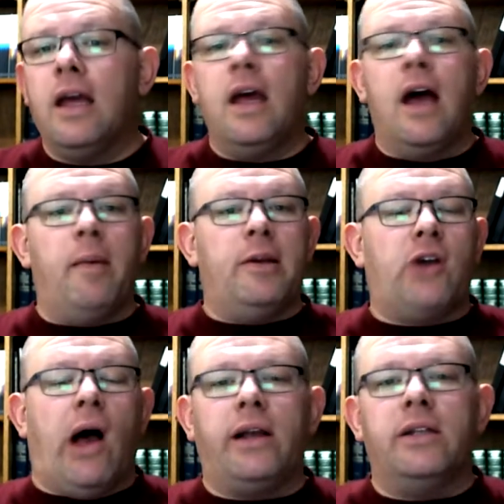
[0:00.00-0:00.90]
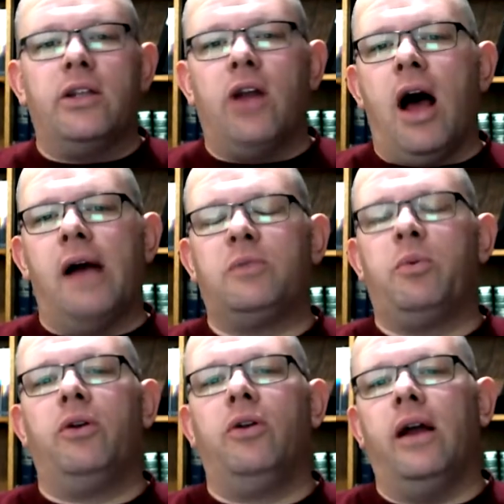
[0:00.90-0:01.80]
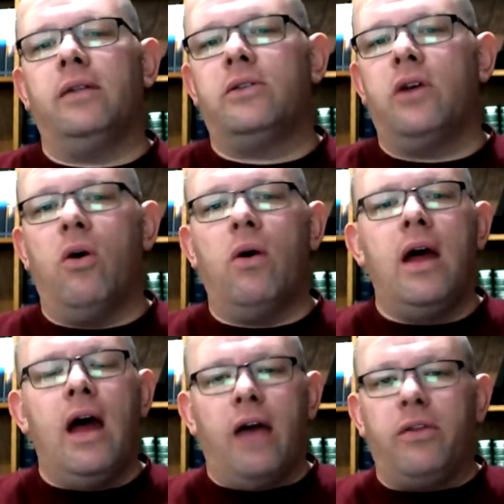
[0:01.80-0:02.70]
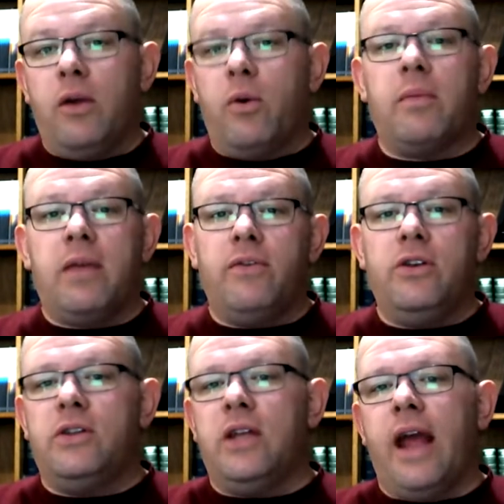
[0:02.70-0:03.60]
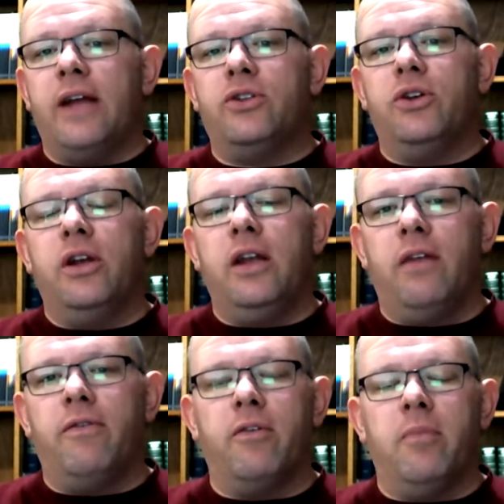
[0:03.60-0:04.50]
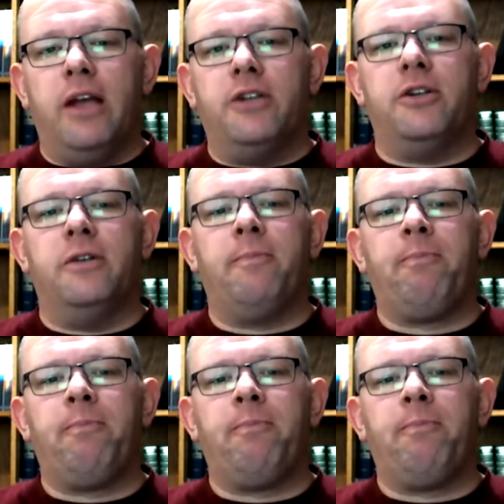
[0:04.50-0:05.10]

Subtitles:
I've been talking to the hospital, and so I think what I'm giving you today is good information.